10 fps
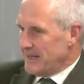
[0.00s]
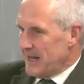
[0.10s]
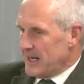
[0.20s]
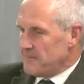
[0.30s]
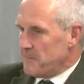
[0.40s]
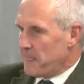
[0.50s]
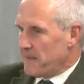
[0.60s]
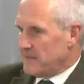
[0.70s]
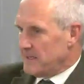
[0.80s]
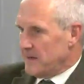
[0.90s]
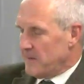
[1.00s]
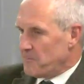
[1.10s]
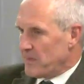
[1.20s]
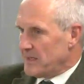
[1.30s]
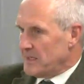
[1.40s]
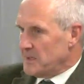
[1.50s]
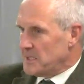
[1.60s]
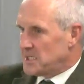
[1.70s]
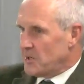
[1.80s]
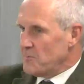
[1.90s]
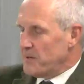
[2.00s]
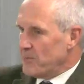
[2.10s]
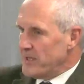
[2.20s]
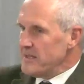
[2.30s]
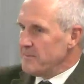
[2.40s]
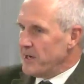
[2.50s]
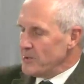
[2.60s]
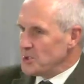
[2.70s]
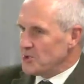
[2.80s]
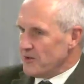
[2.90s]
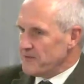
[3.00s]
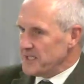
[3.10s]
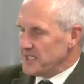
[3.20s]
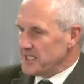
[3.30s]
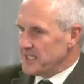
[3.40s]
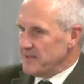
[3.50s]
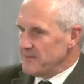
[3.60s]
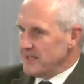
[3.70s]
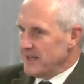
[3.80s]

Um, so, but within the post office, it seemed,